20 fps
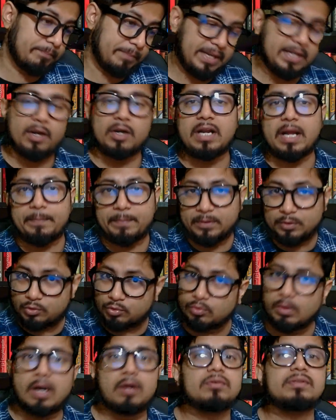may not happen
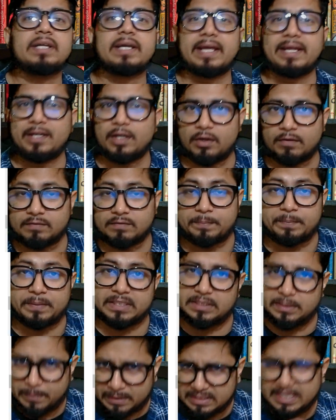throughout the career of the
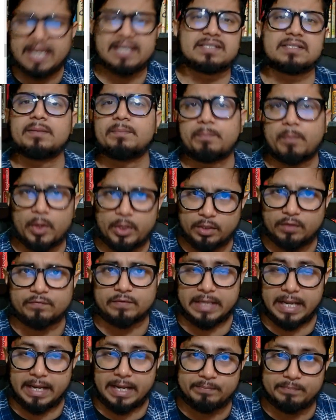PhD, but at some point
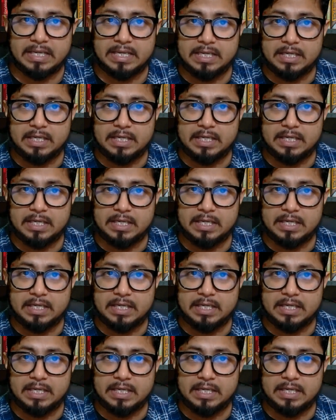of time.